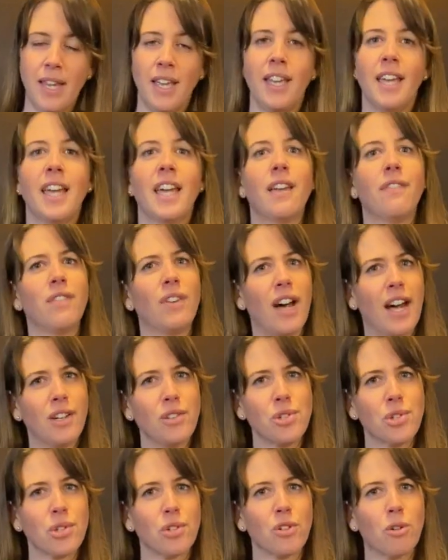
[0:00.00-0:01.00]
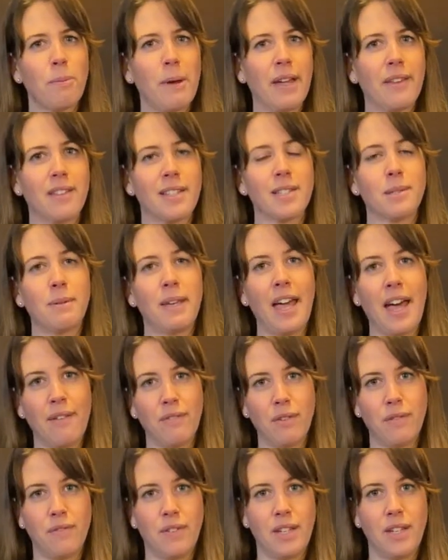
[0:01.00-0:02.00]
If you're unsure about this, we have
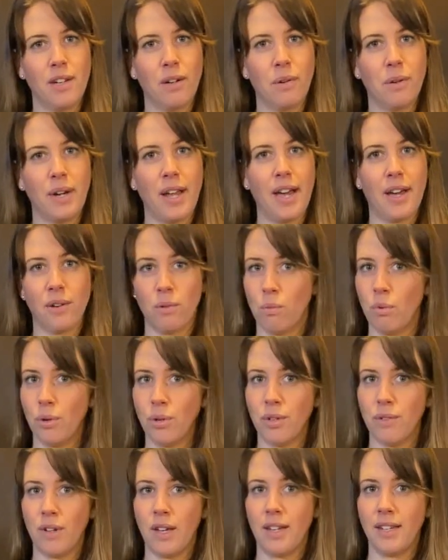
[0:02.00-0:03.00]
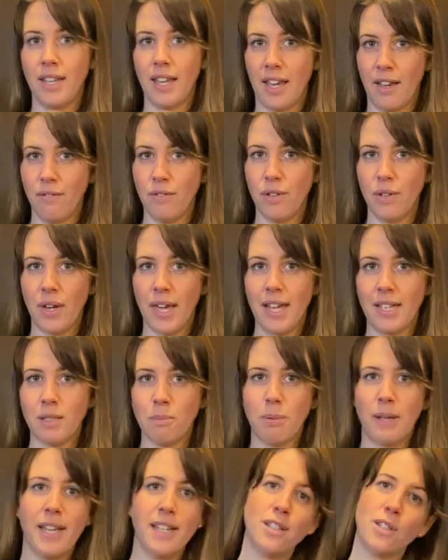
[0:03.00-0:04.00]
a video on how to water and care for your
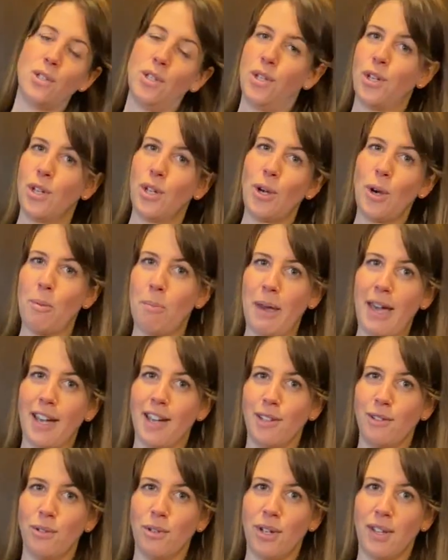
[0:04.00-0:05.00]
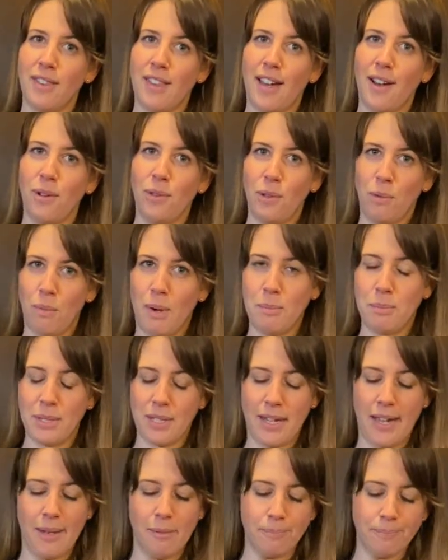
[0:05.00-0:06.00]
houseplants, so you can go back and look at that on the
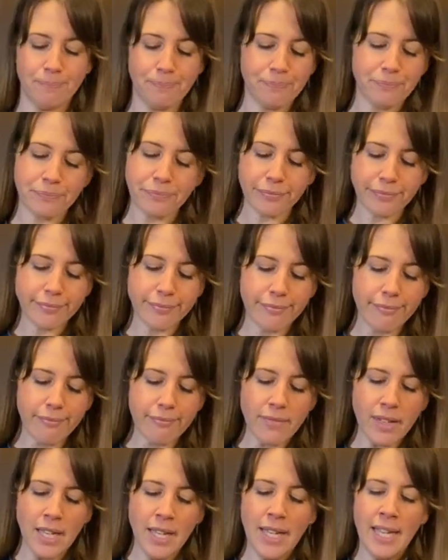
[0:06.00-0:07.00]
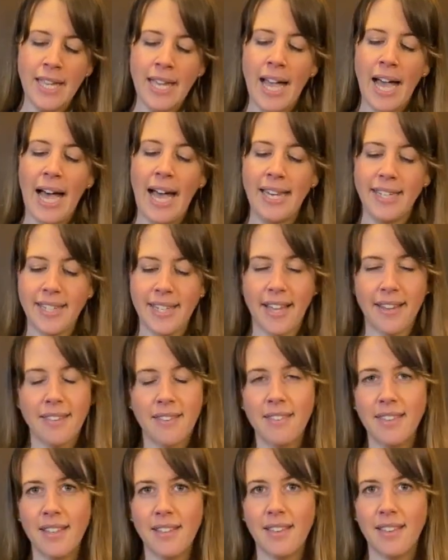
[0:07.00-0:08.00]
website. Another
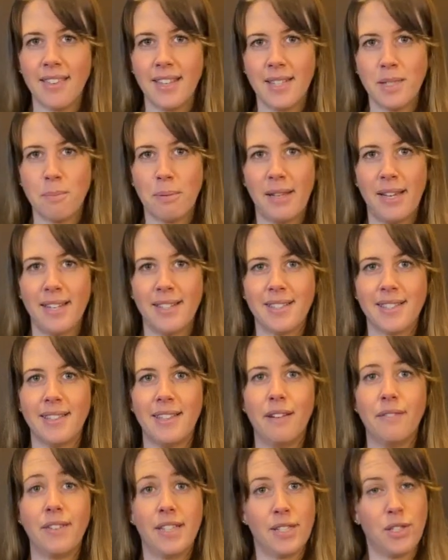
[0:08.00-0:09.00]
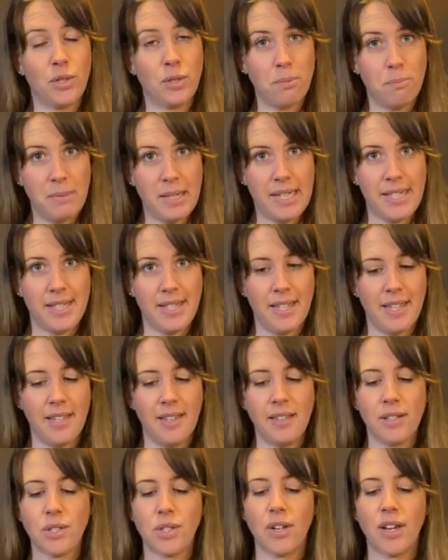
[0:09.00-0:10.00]
thing that these plants love is
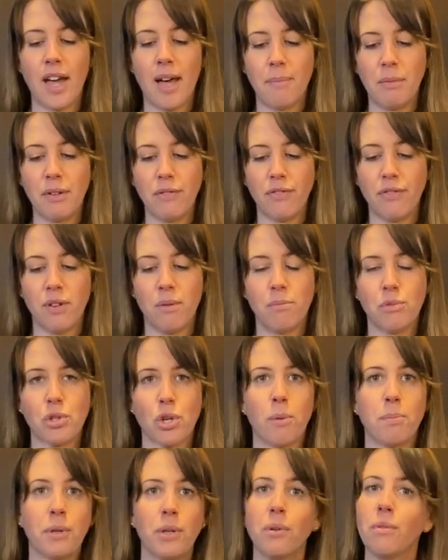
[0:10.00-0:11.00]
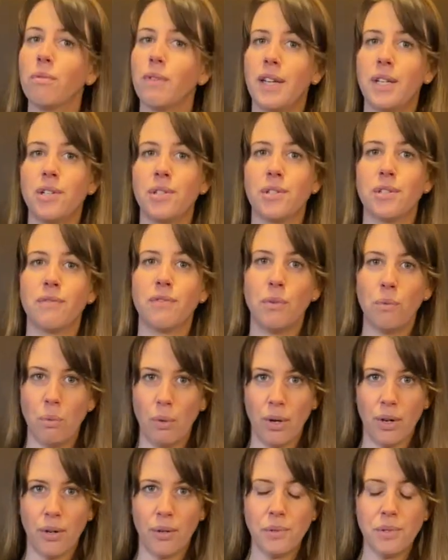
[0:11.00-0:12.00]
humidity. So coming from tropical regions of the
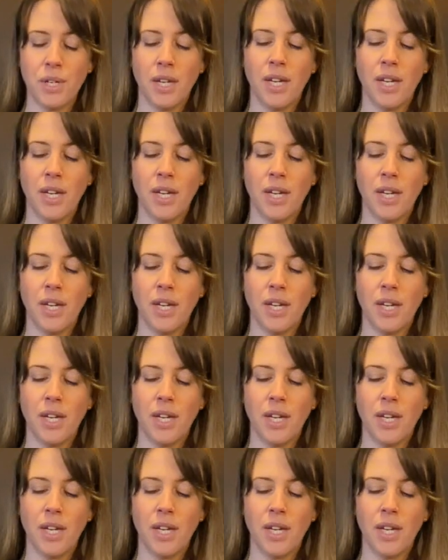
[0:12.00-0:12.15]
world